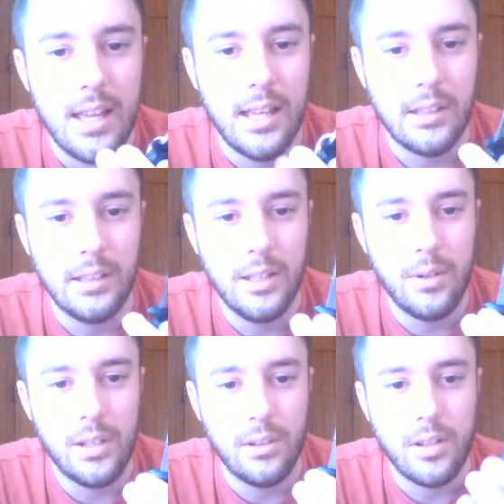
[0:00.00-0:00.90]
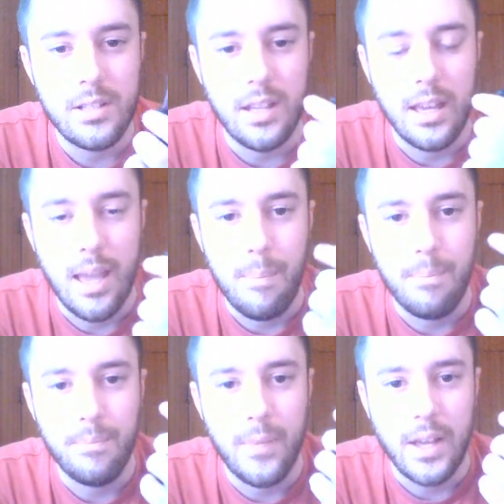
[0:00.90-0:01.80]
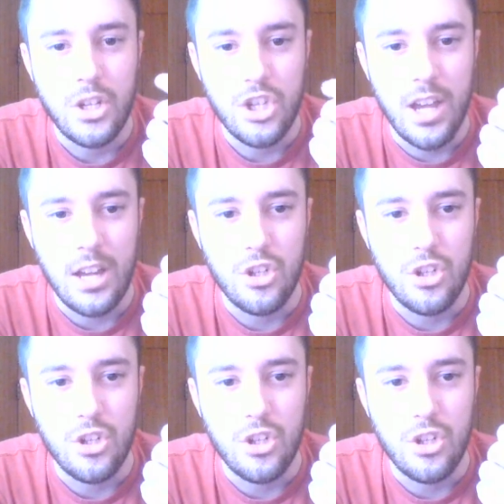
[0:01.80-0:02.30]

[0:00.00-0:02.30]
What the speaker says: It literally looks like a G.I.